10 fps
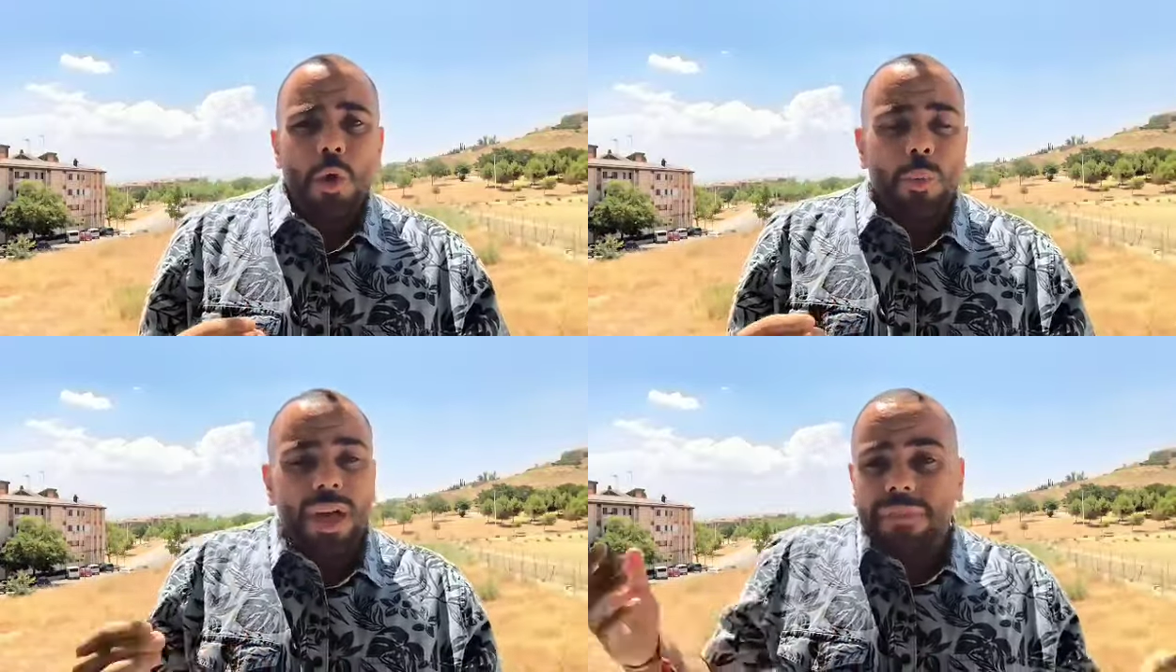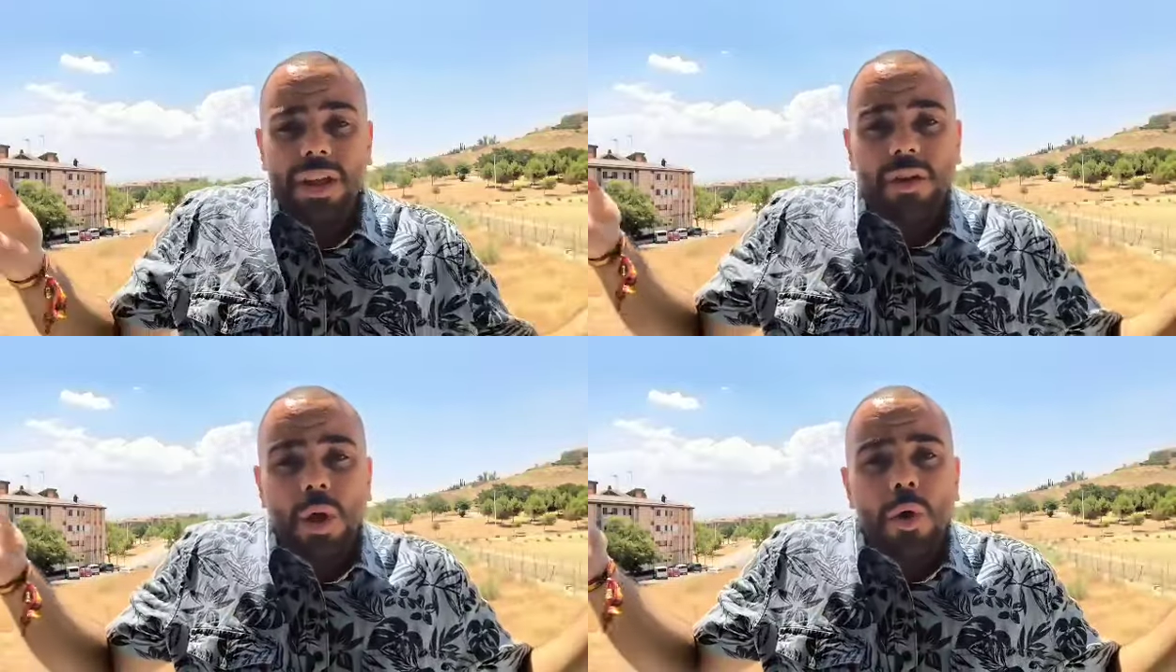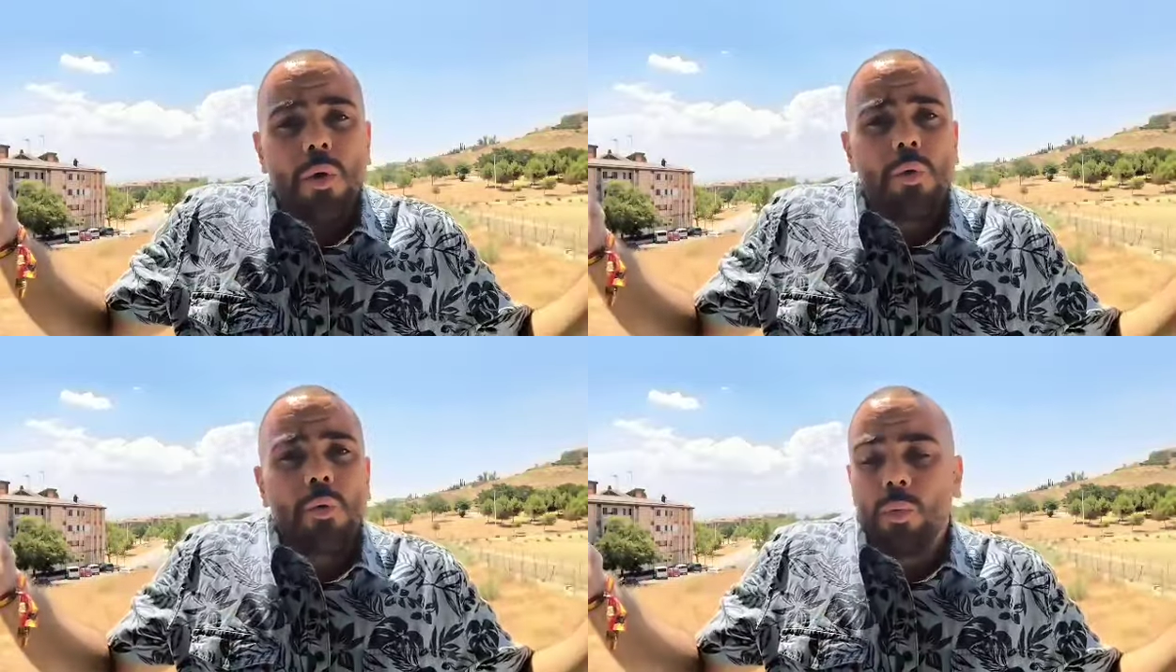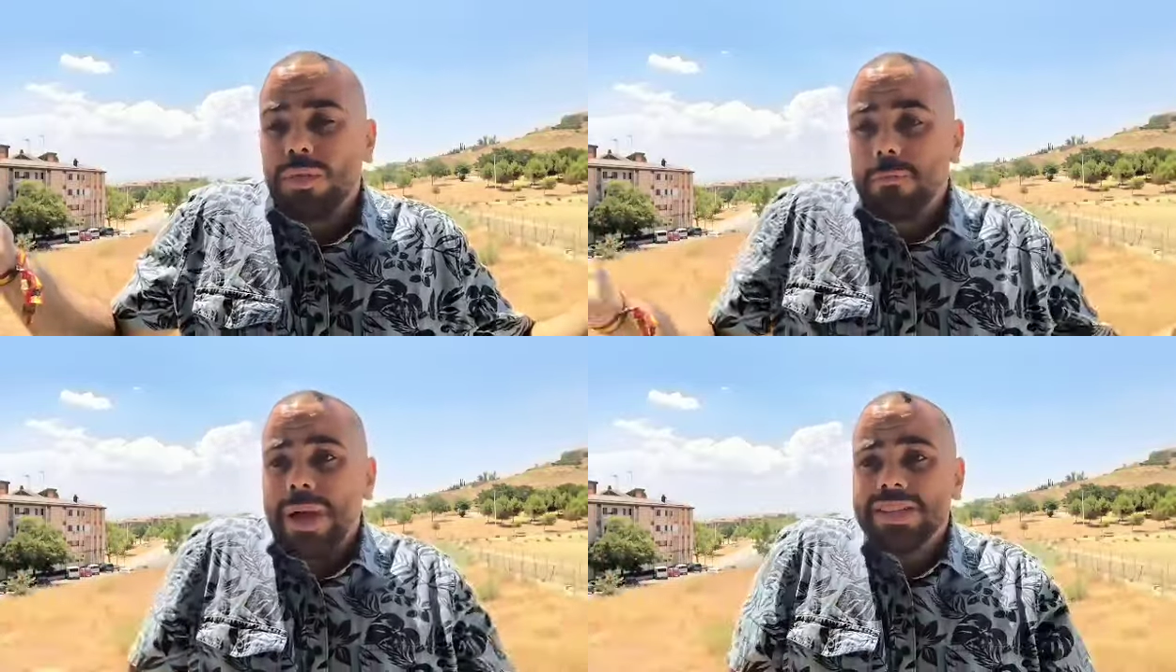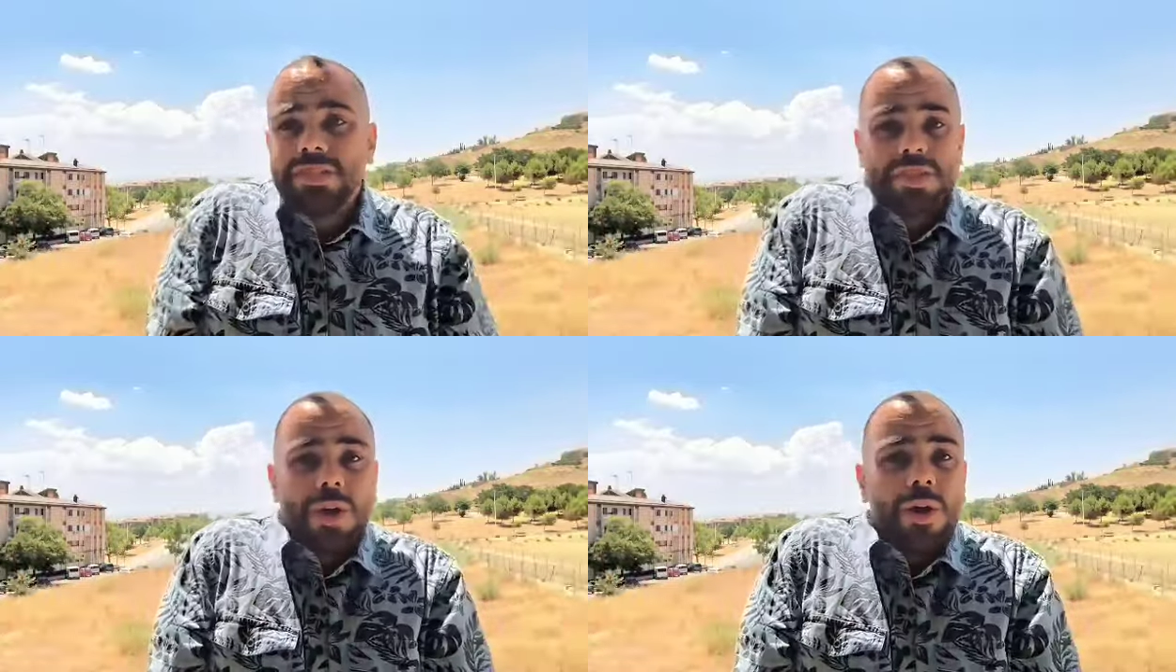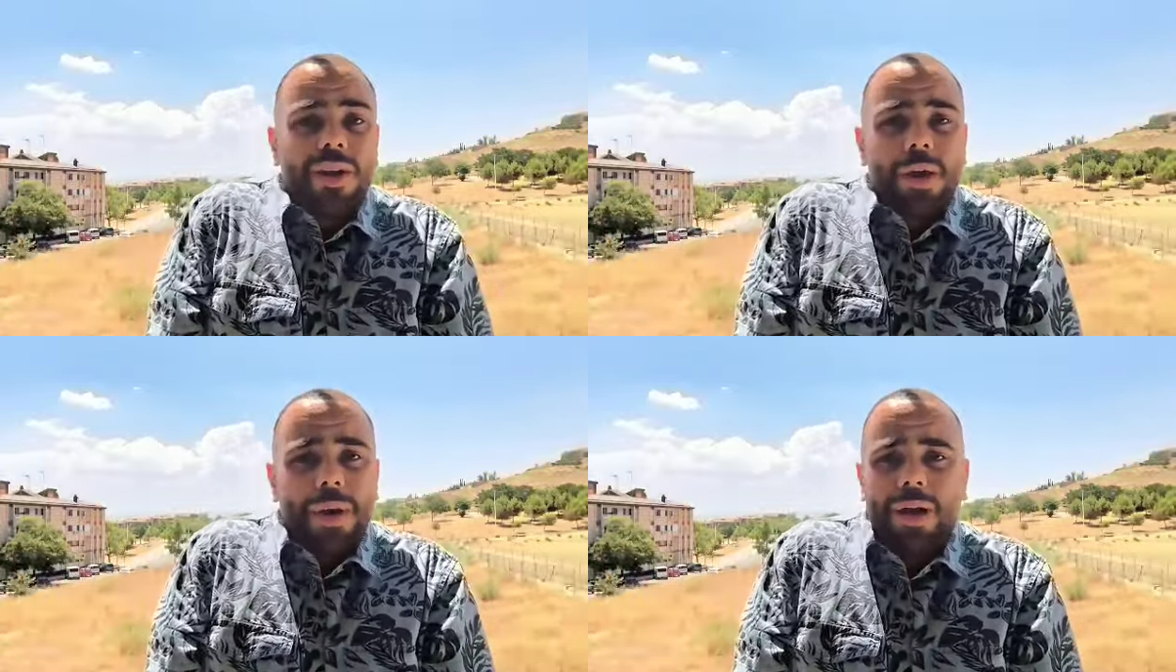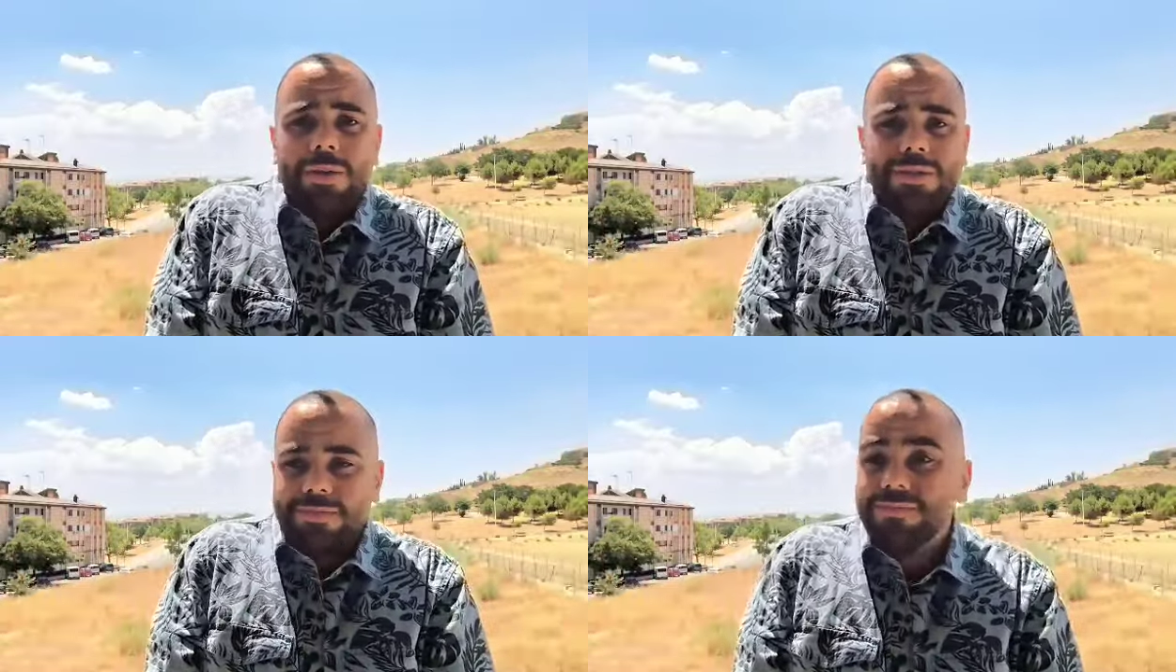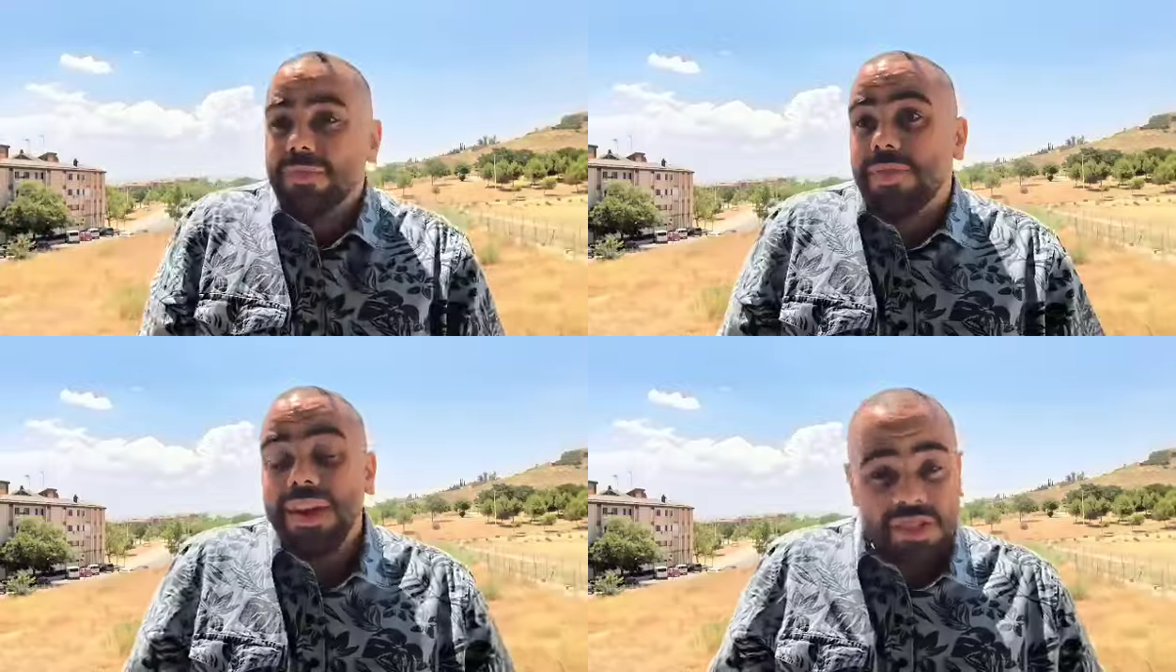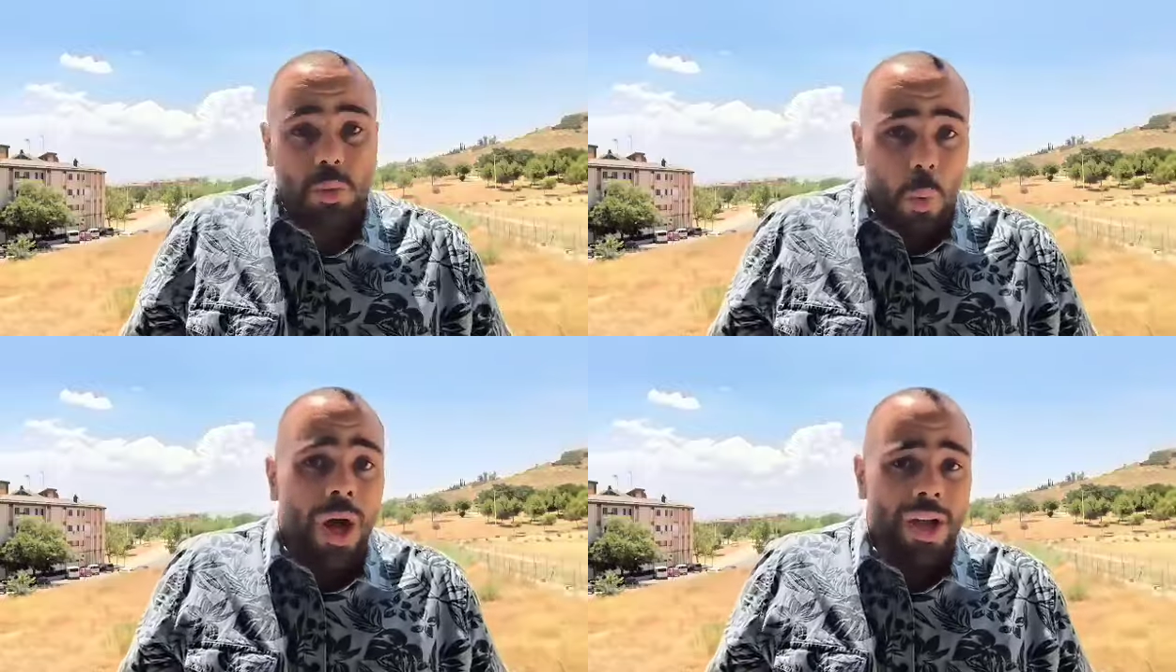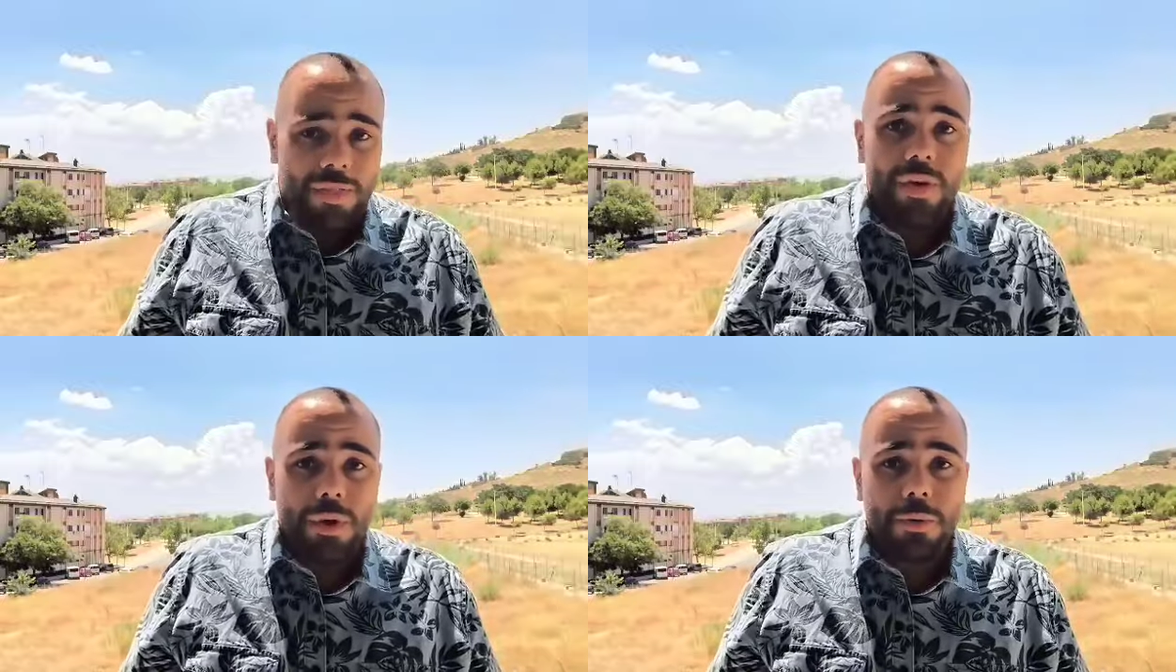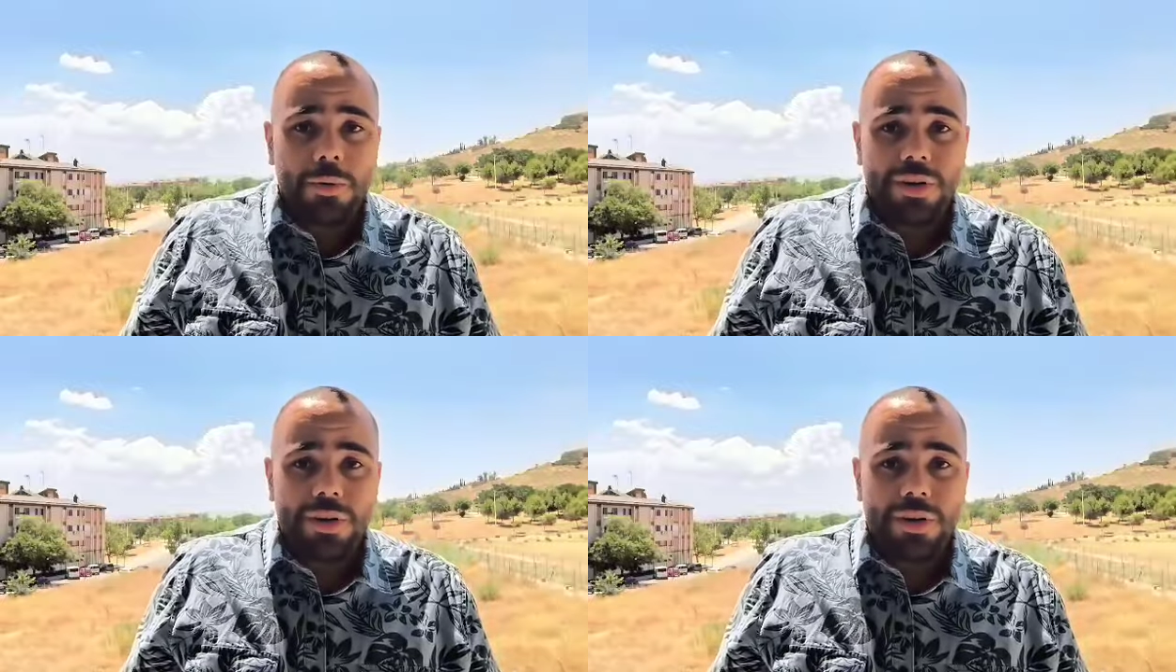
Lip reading: without even knowing what the passage is talking about. That's why, though.